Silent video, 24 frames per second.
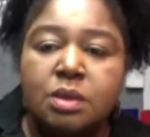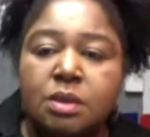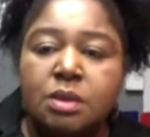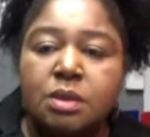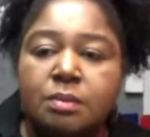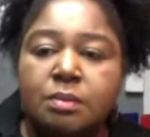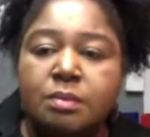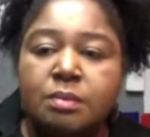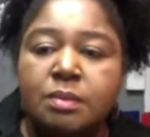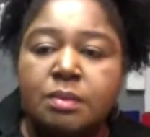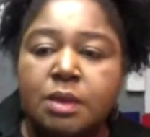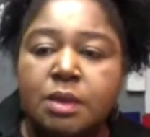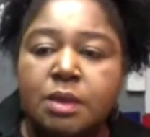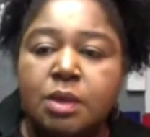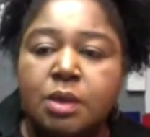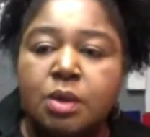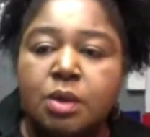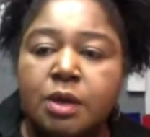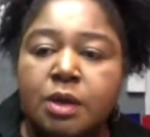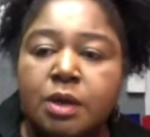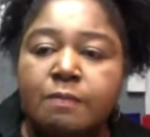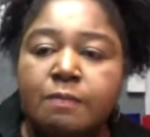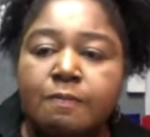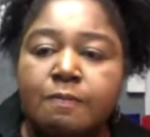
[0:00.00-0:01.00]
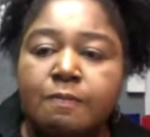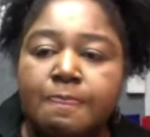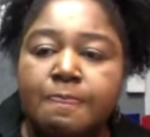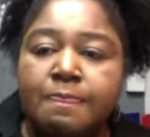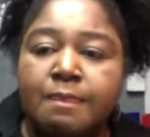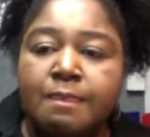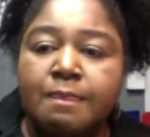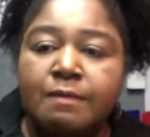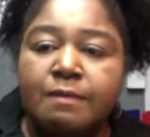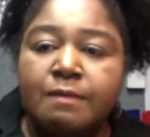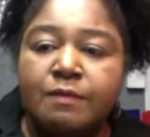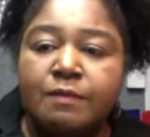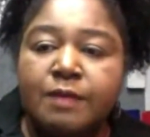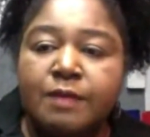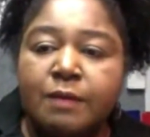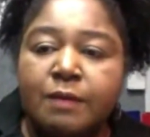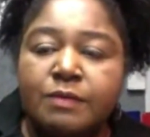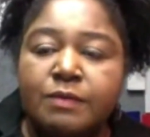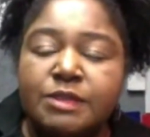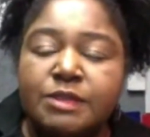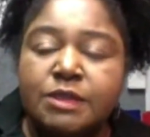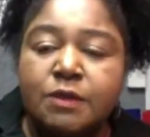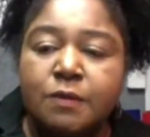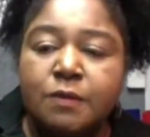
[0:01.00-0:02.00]
mirror. So that was a
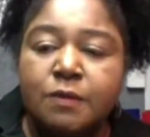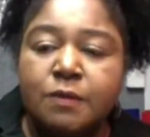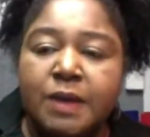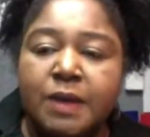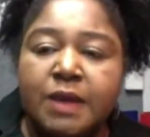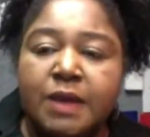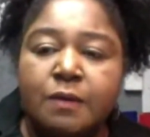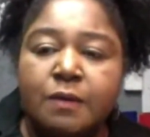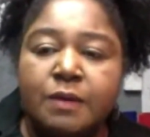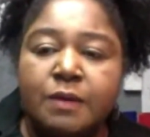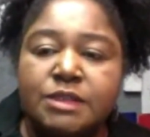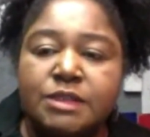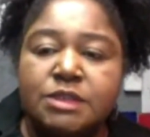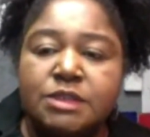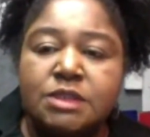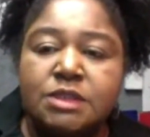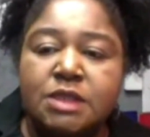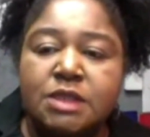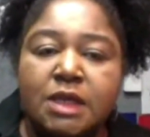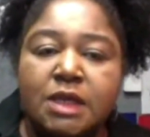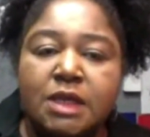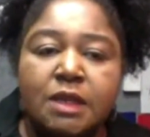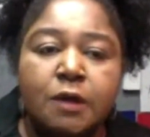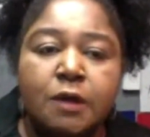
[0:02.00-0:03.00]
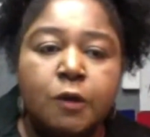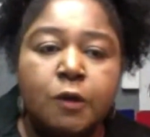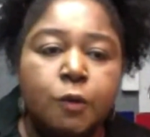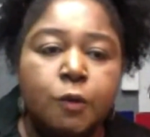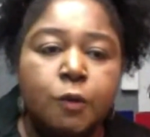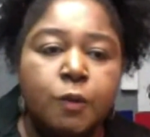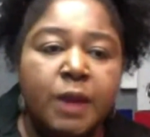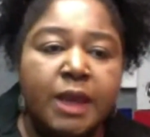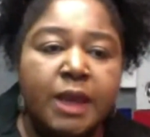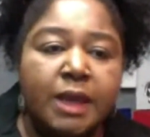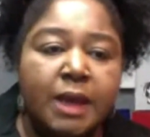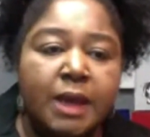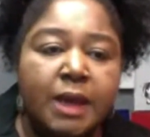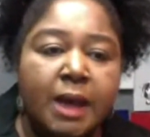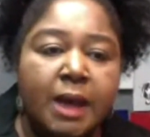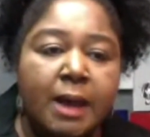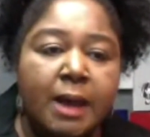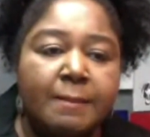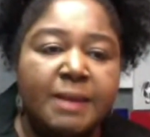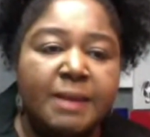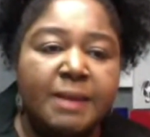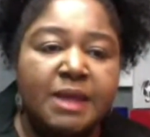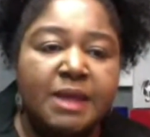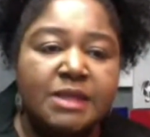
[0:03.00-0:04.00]
great question and a great
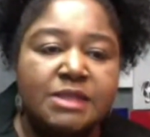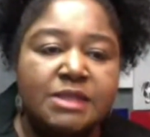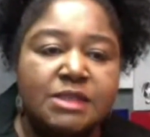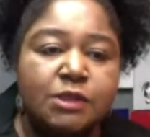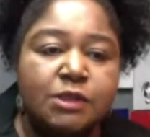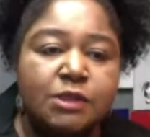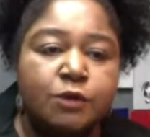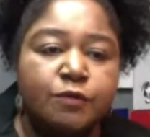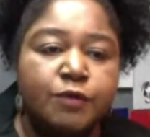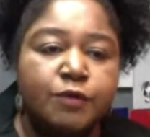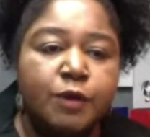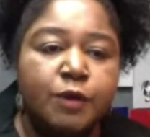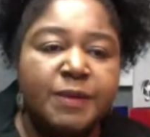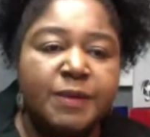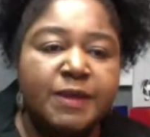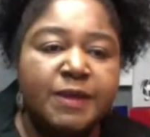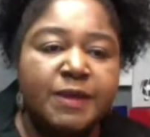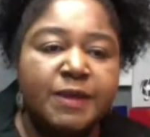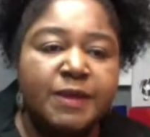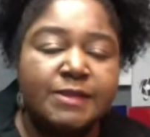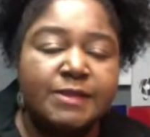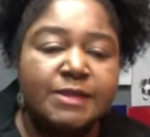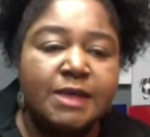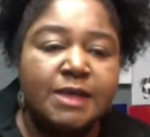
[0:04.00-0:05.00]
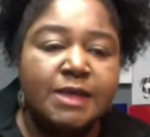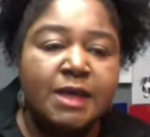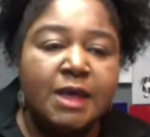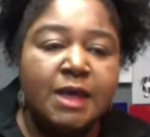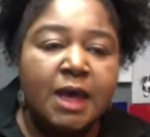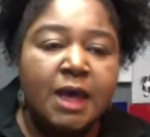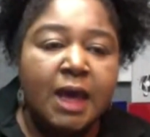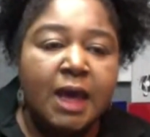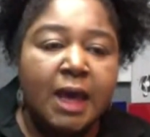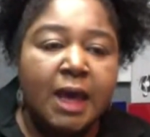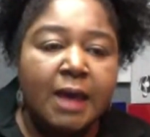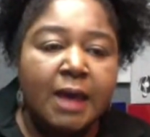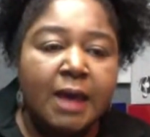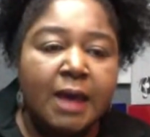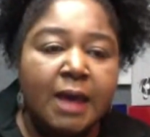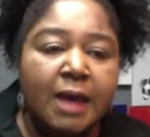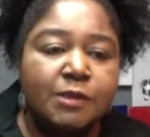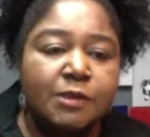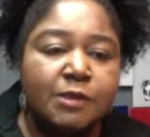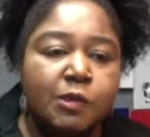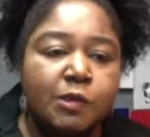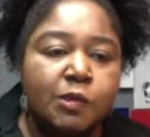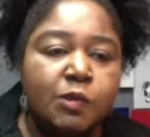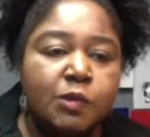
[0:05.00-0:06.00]
comment, Sylvia, because
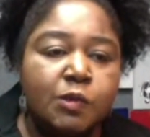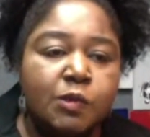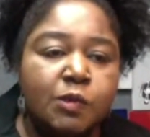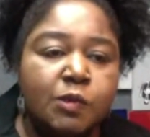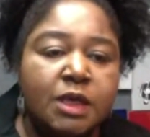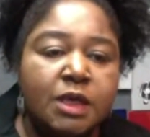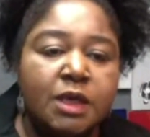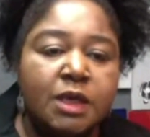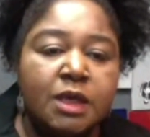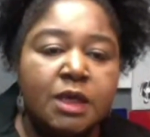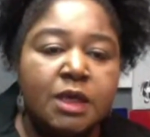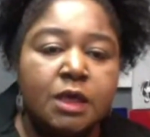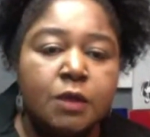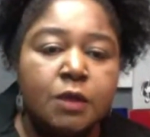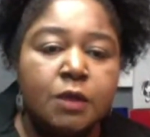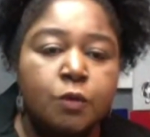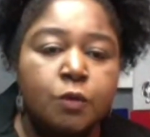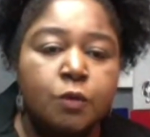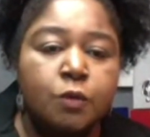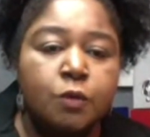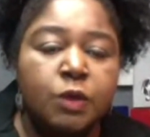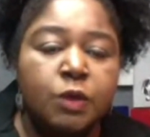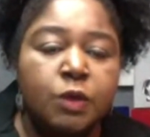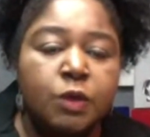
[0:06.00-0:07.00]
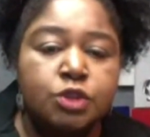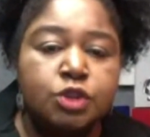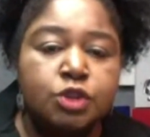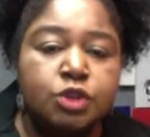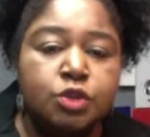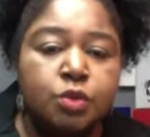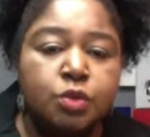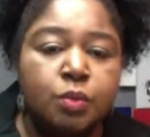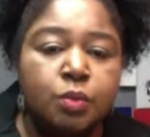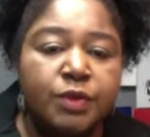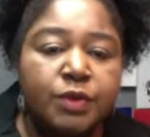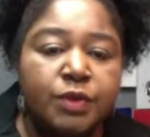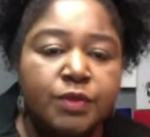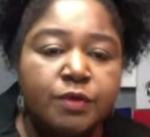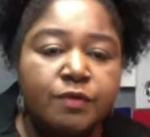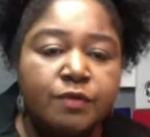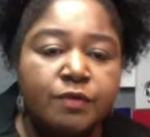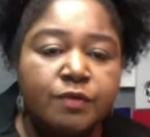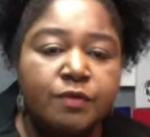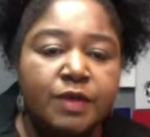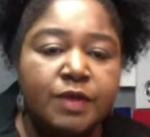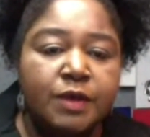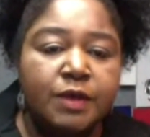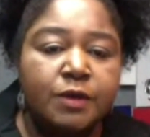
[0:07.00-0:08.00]
absolutely what you're doing with your
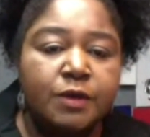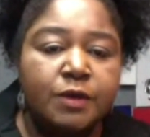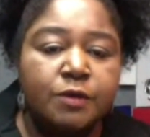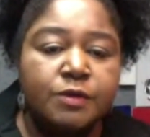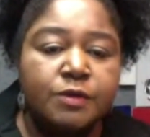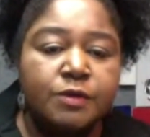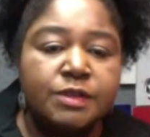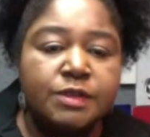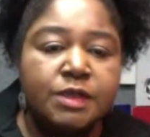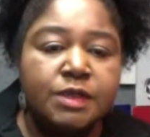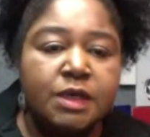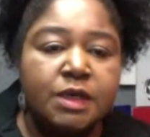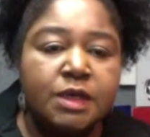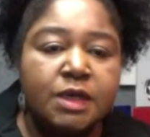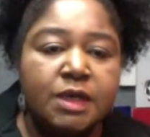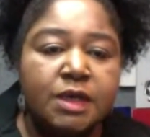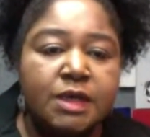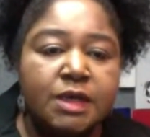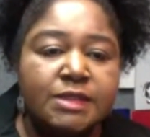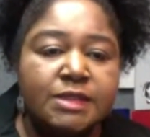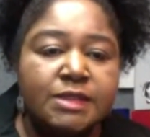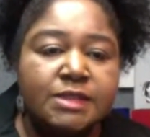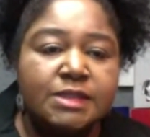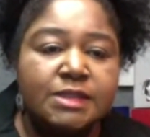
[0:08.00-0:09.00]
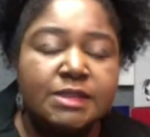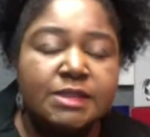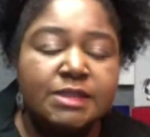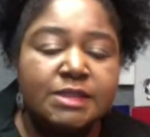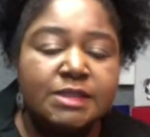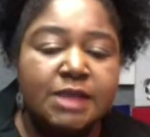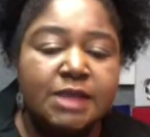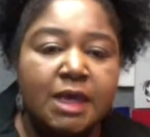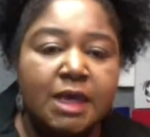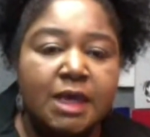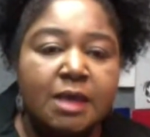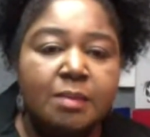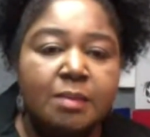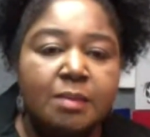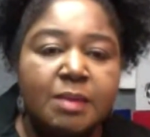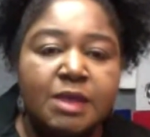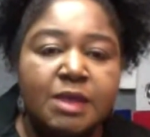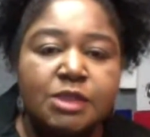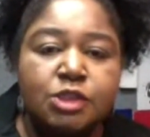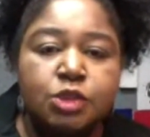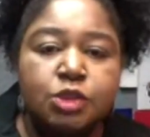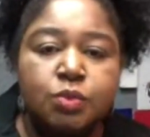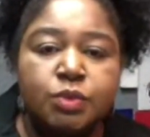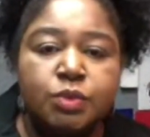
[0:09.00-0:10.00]
fingers is the same as you
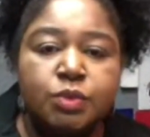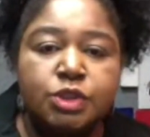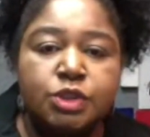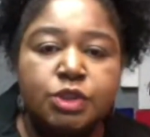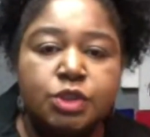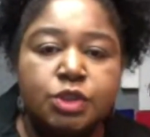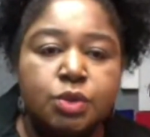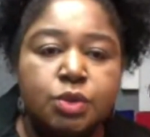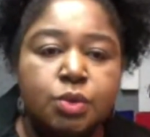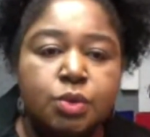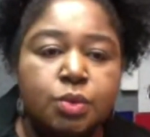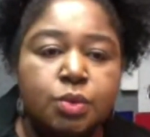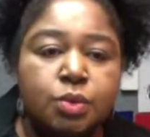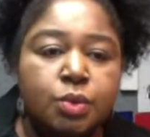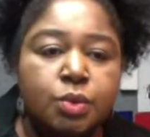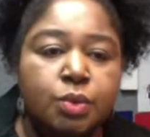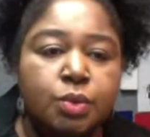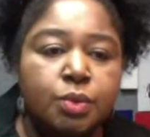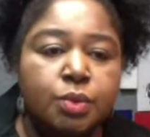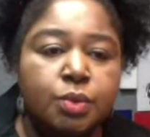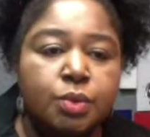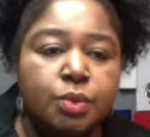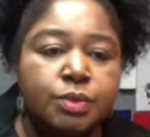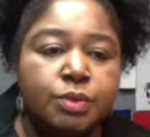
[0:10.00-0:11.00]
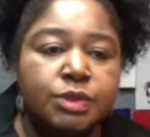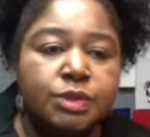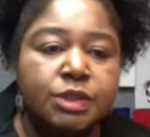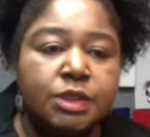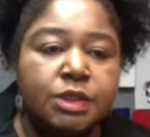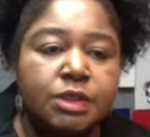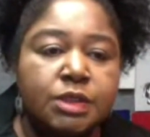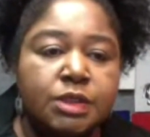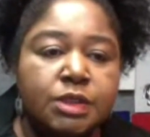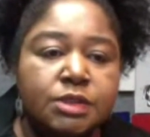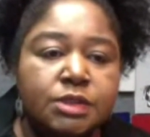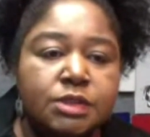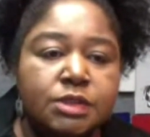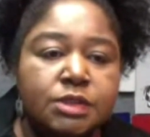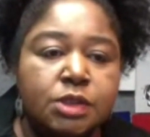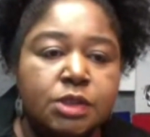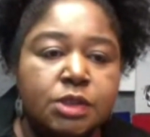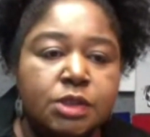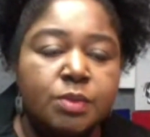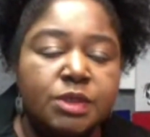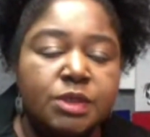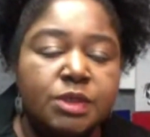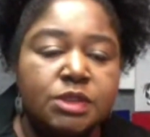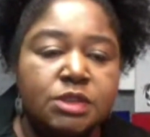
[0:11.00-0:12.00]
would do. Let's get so
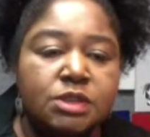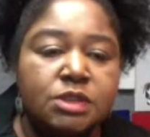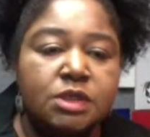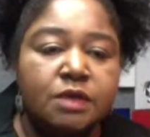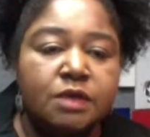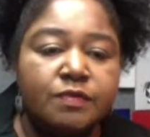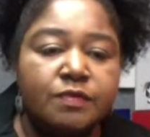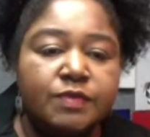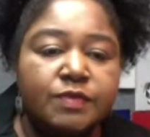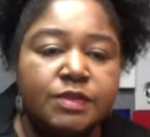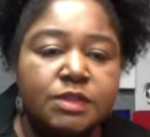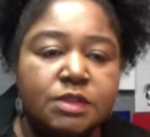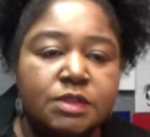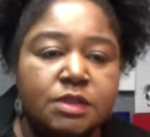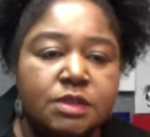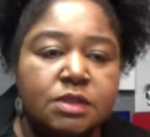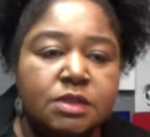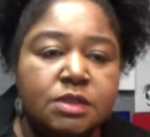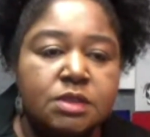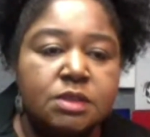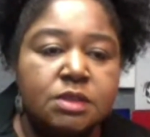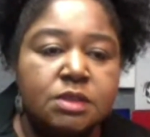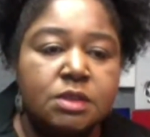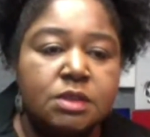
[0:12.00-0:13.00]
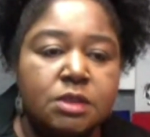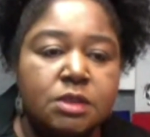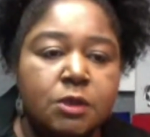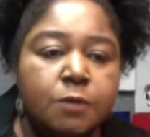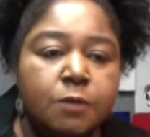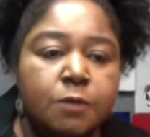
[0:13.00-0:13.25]
much stuff in here.